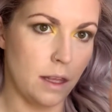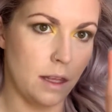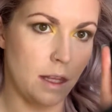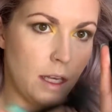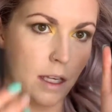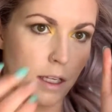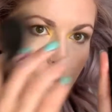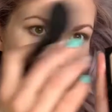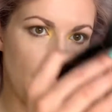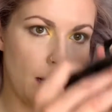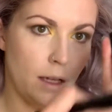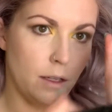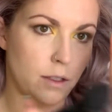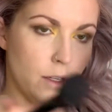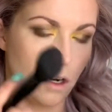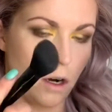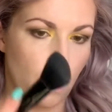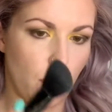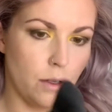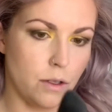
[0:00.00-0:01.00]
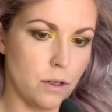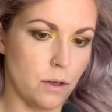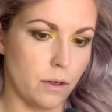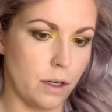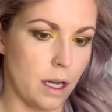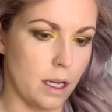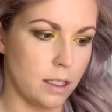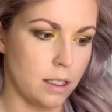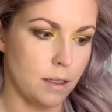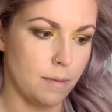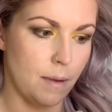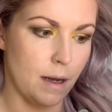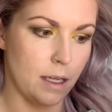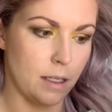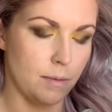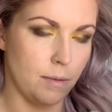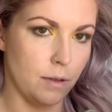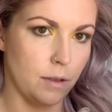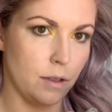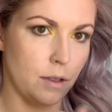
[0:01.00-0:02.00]
These palettes are also
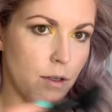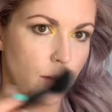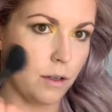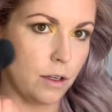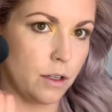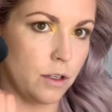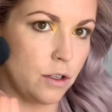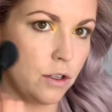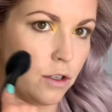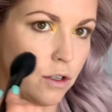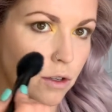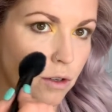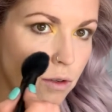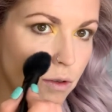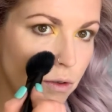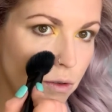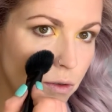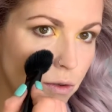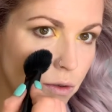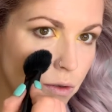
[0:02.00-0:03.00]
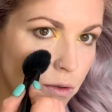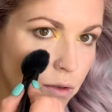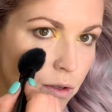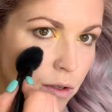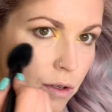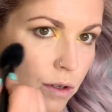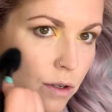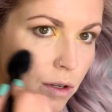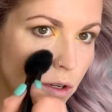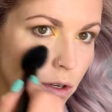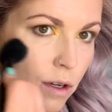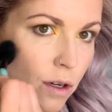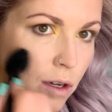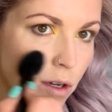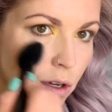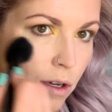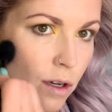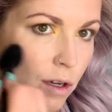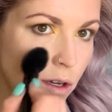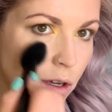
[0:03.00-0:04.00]
customizable, so you can choose
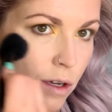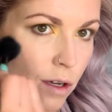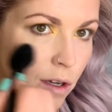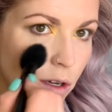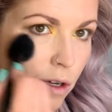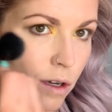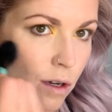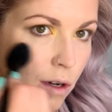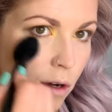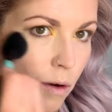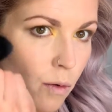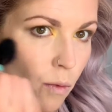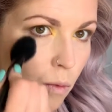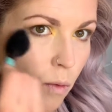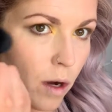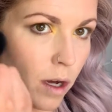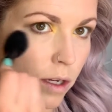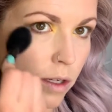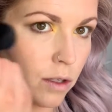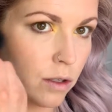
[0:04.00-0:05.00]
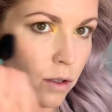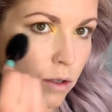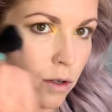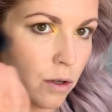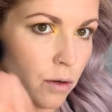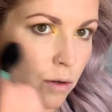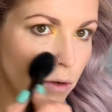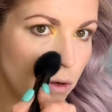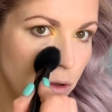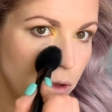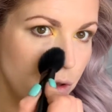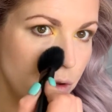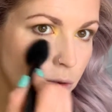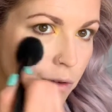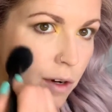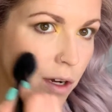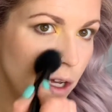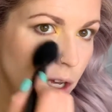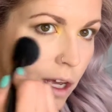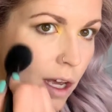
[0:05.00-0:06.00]
1, 2, or
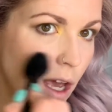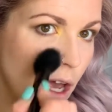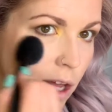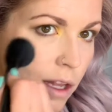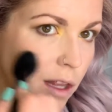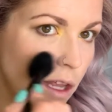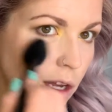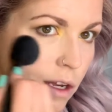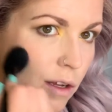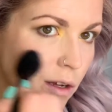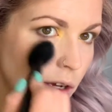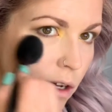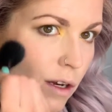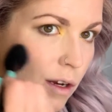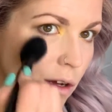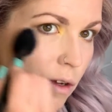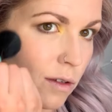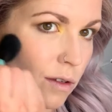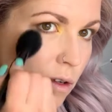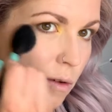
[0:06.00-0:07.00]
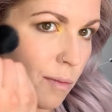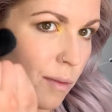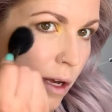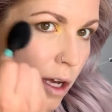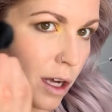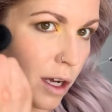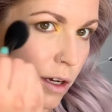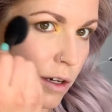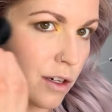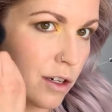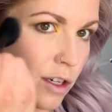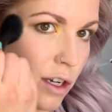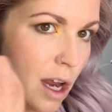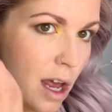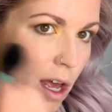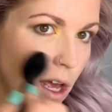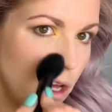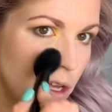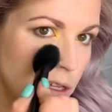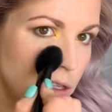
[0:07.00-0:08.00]
3, and then you can also pick your
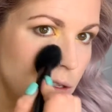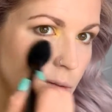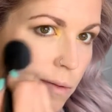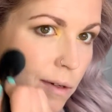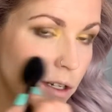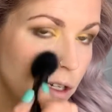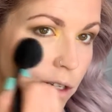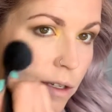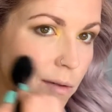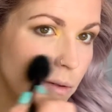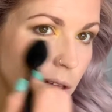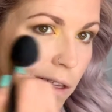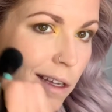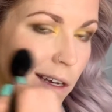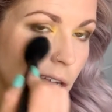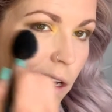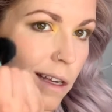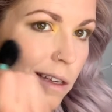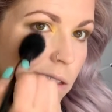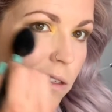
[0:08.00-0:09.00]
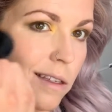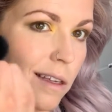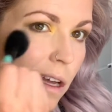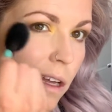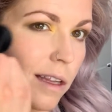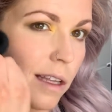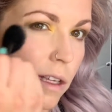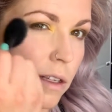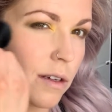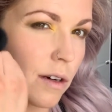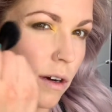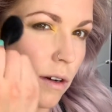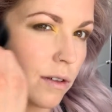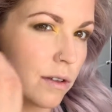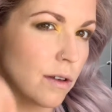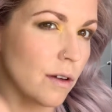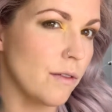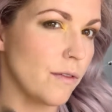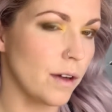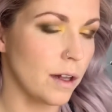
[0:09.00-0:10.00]
shades, which is really nice. And these are
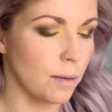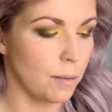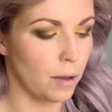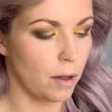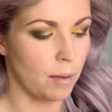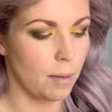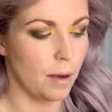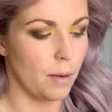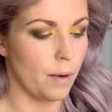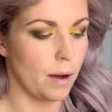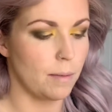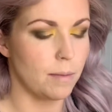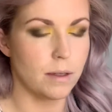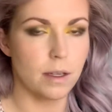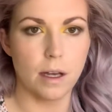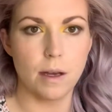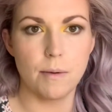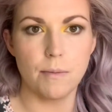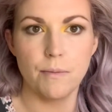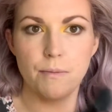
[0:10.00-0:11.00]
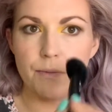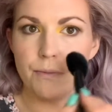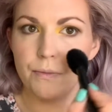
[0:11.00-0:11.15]
also available on my website.